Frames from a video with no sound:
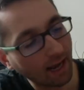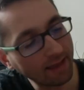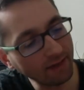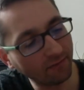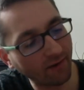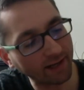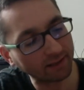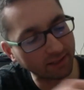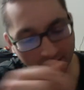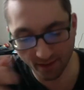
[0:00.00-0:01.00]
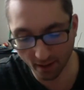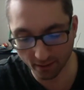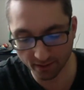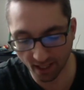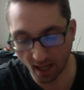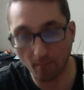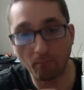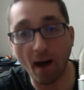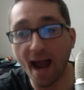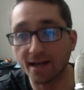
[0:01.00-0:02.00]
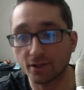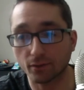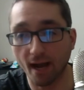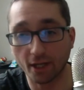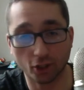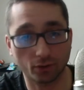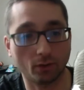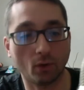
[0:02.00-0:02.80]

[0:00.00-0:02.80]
And then finally, there's bidirectional.